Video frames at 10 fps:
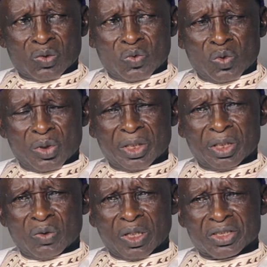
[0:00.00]
What
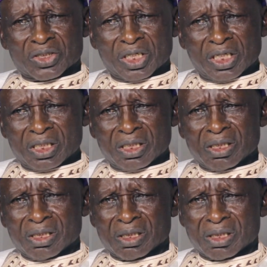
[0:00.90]
they are
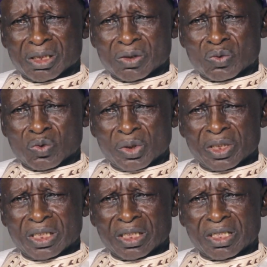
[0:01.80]
saying and
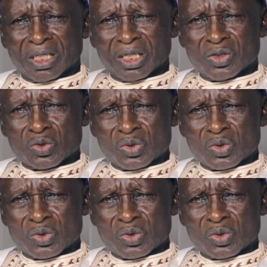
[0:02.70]
what they intend to